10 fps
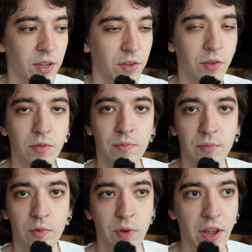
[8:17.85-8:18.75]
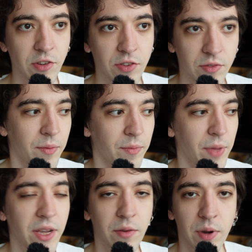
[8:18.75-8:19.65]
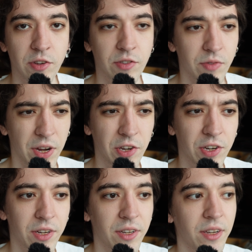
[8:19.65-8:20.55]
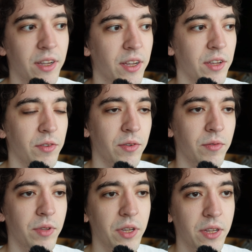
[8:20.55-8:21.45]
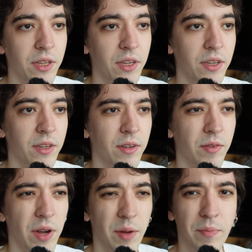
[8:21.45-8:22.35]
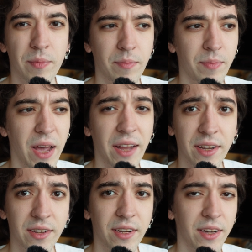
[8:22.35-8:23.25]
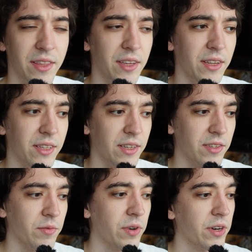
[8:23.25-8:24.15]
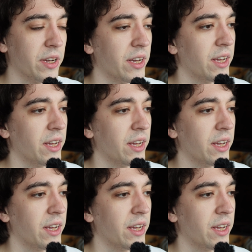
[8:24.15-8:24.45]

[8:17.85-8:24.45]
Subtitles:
make a registration, legally create a patent, I think that's the word.